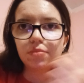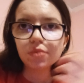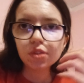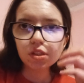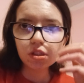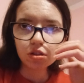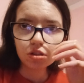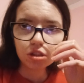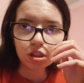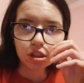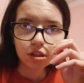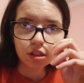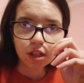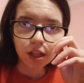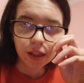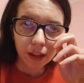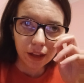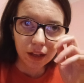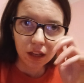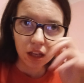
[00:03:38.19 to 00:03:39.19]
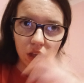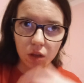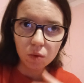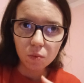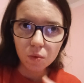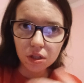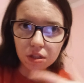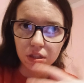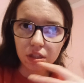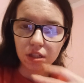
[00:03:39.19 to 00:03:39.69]
So she said, like, eat
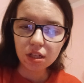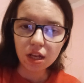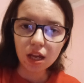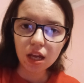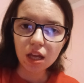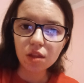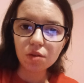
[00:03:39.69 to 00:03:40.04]
once a day,